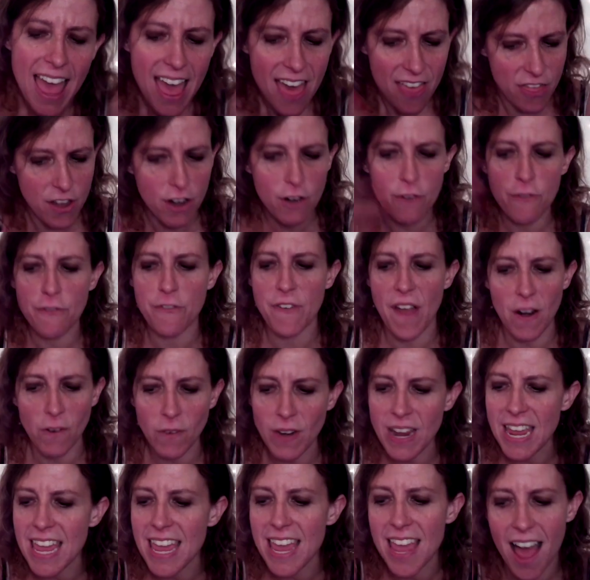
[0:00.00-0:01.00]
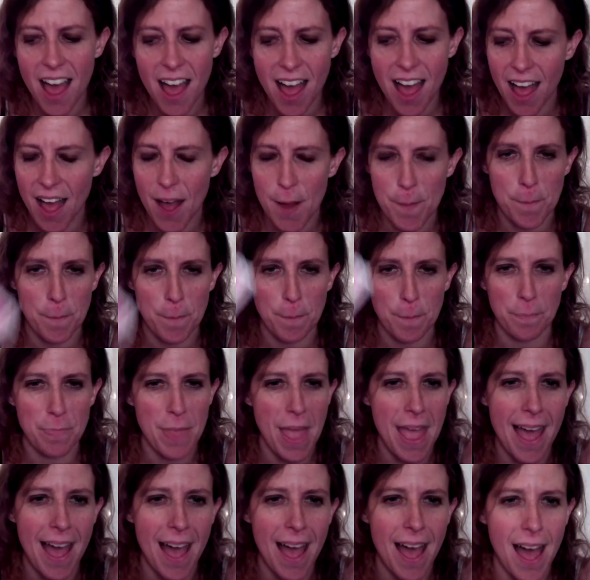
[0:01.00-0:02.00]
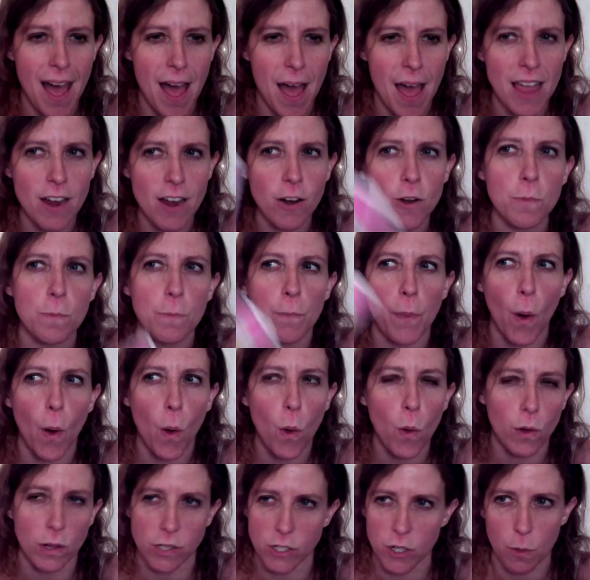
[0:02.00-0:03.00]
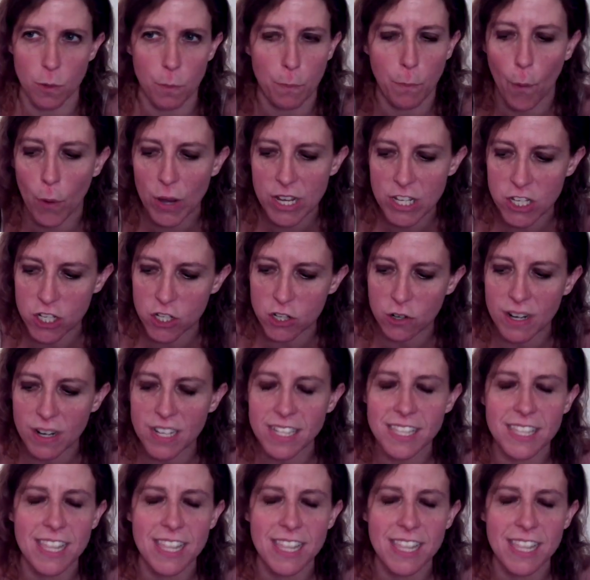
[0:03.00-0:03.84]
They're very, I heard bold or boisterous.